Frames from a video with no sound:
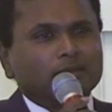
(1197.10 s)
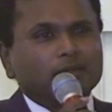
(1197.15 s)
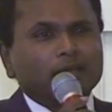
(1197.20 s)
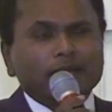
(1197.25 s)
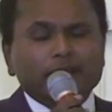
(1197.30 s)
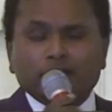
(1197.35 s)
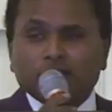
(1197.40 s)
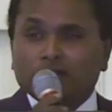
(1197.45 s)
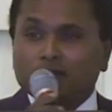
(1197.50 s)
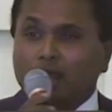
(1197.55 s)

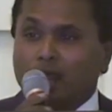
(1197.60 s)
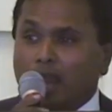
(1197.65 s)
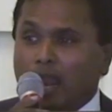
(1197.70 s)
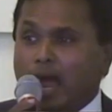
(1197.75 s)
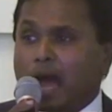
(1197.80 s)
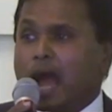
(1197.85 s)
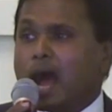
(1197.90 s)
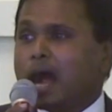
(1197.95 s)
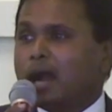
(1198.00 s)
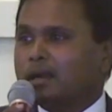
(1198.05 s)
That is a
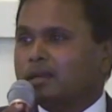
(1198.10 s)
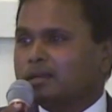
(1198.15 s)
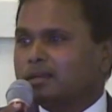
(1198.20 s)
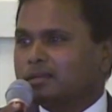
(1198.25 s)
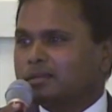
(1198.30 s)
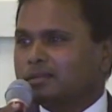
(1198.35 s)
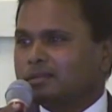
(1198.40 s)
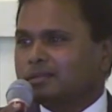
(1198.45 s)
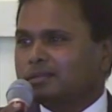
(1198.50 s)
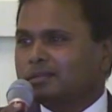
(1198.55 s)
lot.
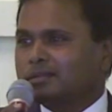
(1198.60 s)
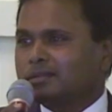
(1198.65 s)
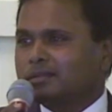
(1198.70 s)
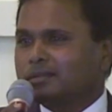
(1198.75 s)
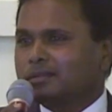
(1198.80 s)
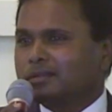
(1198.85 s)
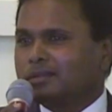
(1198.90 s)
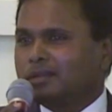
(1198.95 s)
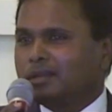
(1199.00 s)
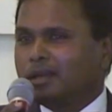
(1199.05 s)

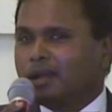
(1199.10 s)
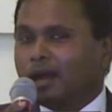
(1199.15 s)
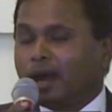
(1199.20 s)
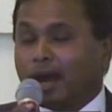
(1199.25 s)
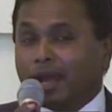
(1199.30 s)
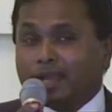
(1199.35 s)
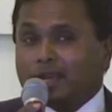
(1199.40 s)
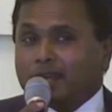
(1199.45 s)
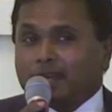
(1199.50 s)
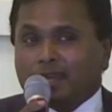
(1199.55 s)

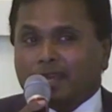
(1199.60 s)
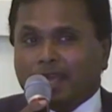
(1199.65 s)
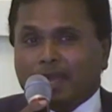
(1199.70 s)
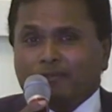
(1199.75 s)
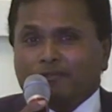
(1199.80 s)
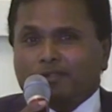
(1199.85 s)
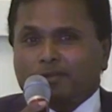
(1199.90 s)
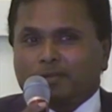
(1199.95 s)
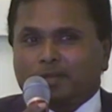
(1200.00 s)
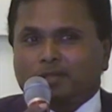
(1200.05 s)
I
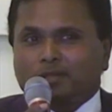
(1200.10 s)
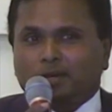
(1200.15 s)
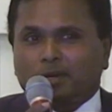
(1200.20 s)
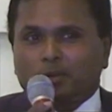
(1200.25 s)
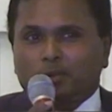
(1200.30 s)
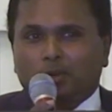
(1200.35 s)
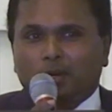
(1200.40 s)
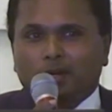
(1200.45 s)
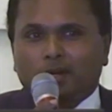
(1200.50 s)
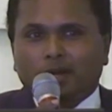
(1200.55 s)
came from a
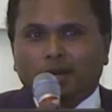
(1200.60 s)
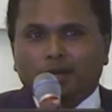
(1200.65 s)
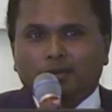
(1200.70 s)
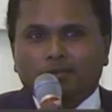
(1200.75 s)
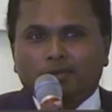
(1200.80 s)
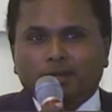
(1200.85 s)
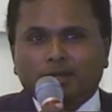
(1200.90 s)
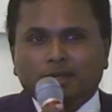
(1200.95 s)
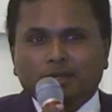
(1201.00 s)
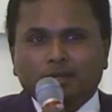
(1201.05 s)
third world
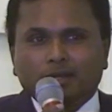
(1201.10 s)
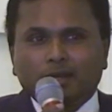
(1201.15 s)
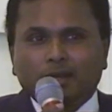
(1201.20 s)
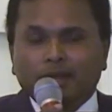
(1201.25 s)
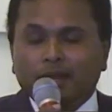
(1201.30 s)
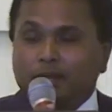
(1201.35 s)
country.